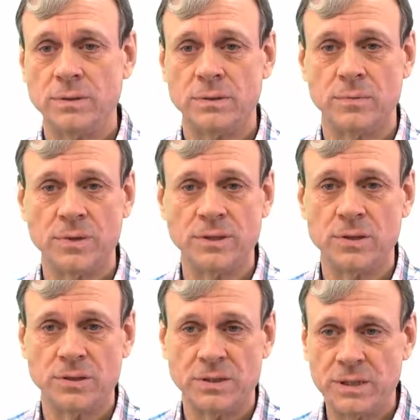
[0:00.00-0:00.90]
the
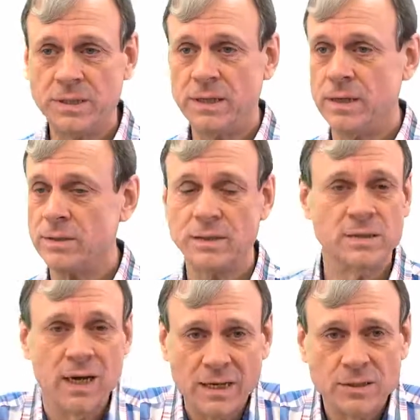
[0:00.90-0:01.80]
research details, is
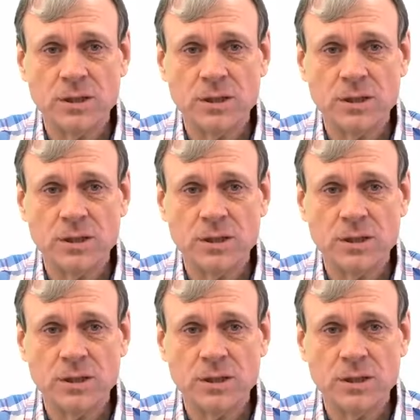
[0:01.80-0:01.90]
not